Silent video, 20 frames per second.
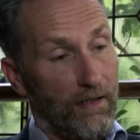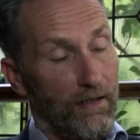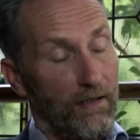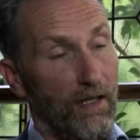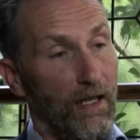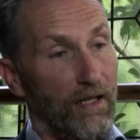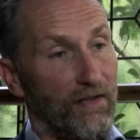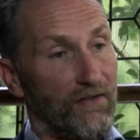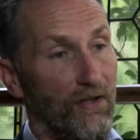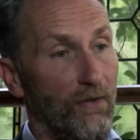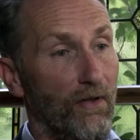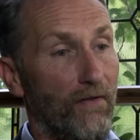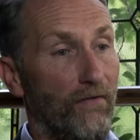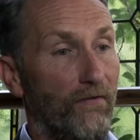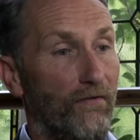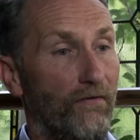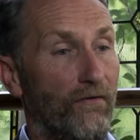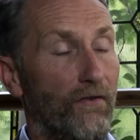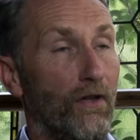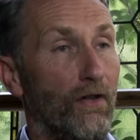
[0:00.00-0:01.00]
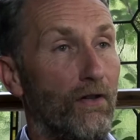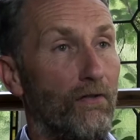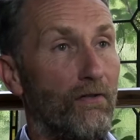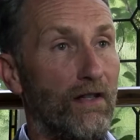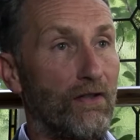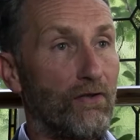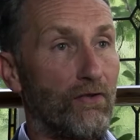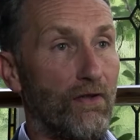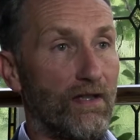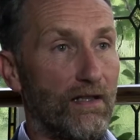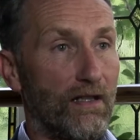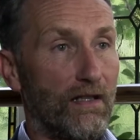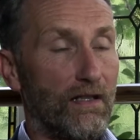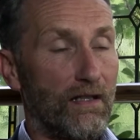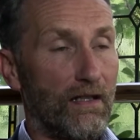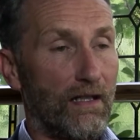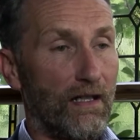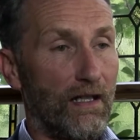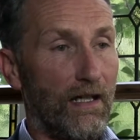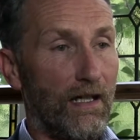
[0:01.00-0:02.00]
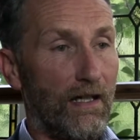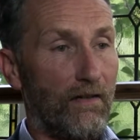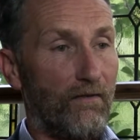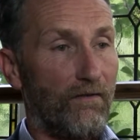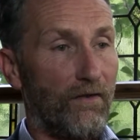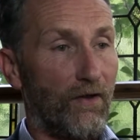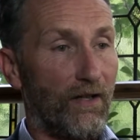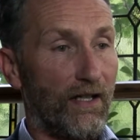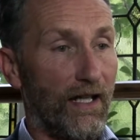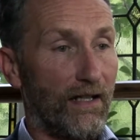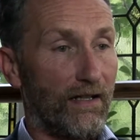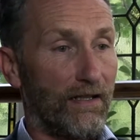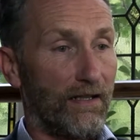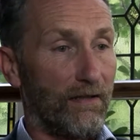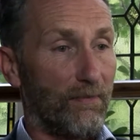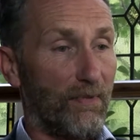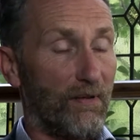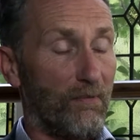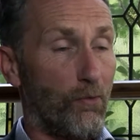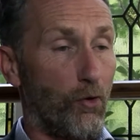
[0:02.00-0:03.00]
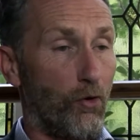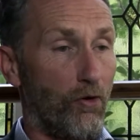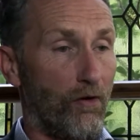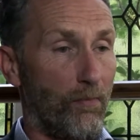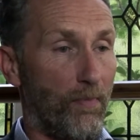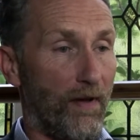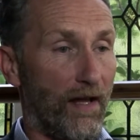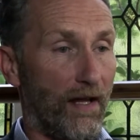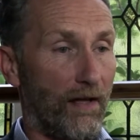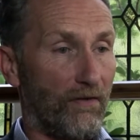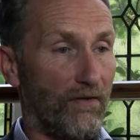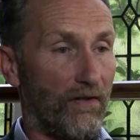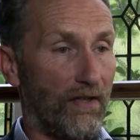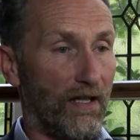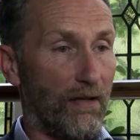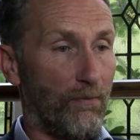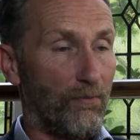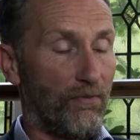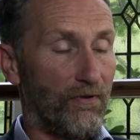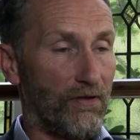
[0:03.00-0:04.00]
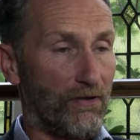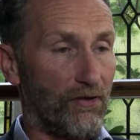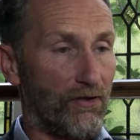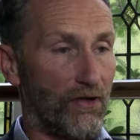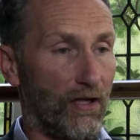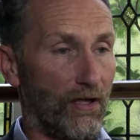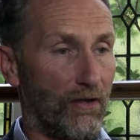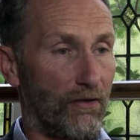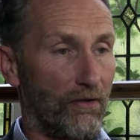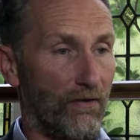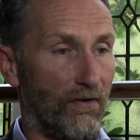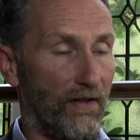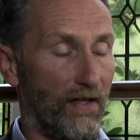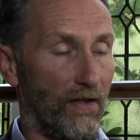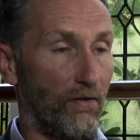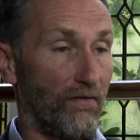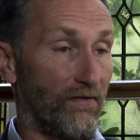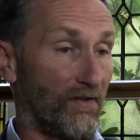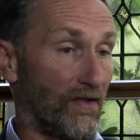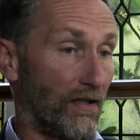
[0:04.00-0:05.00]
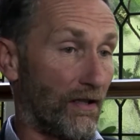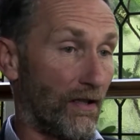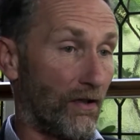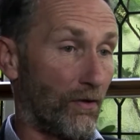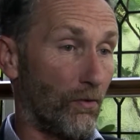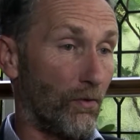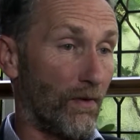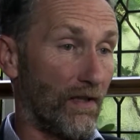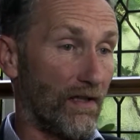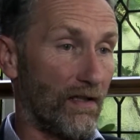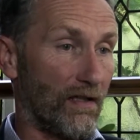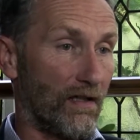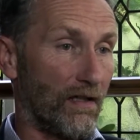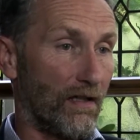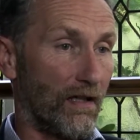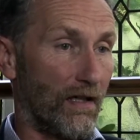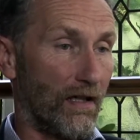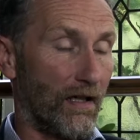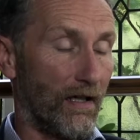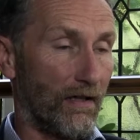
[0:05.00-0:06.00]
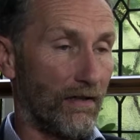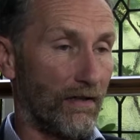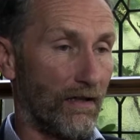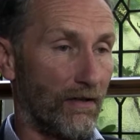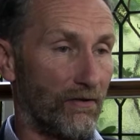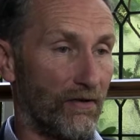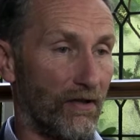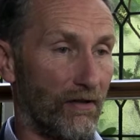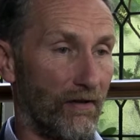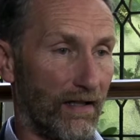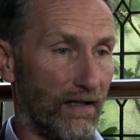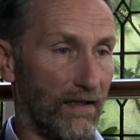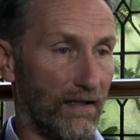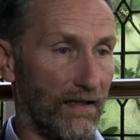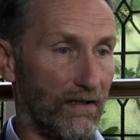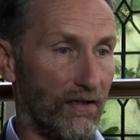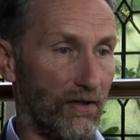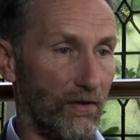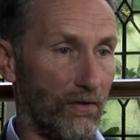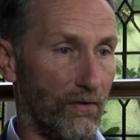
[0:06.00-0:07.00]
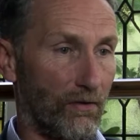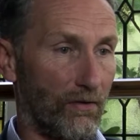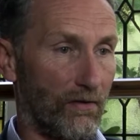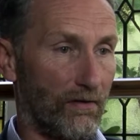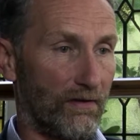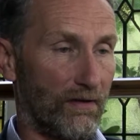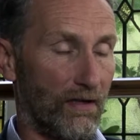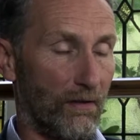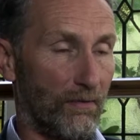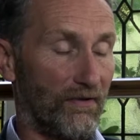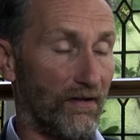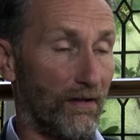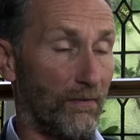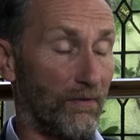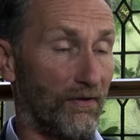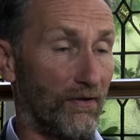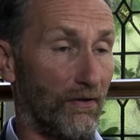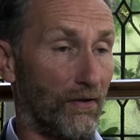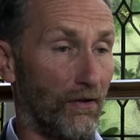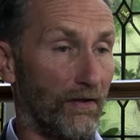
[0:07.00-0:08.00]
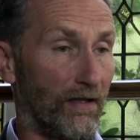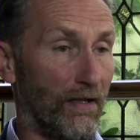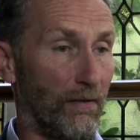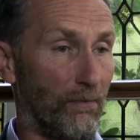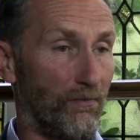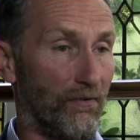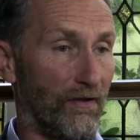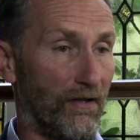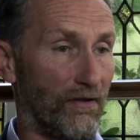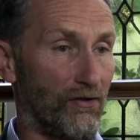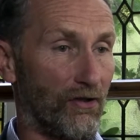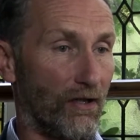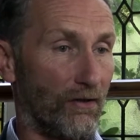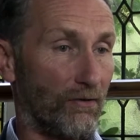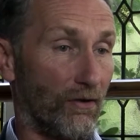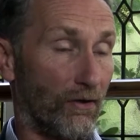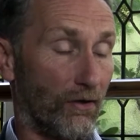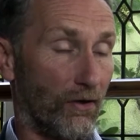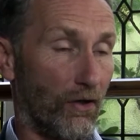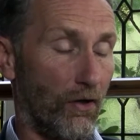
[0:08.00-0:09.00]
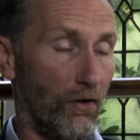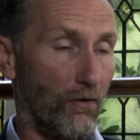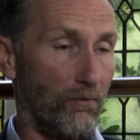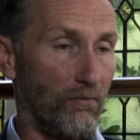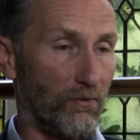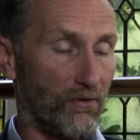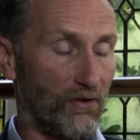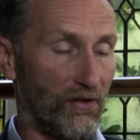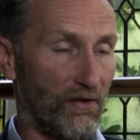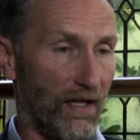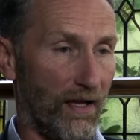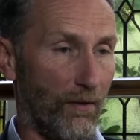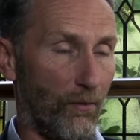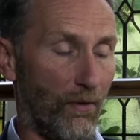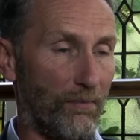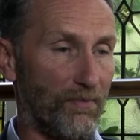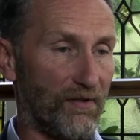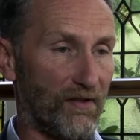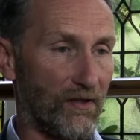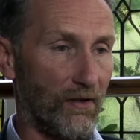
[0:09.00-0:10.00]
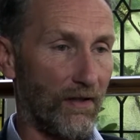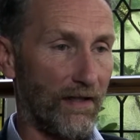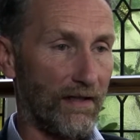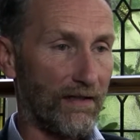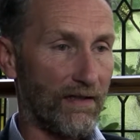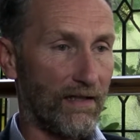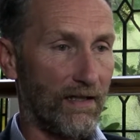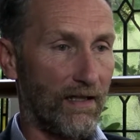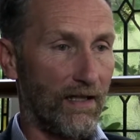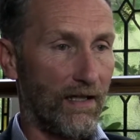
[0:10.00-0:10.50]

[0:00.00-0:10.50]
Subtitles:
Yeah, so if you're interested in finding out a little bit more about the InPrint show, then obviously you can always go directly to www.imprintshow.com, which is our website.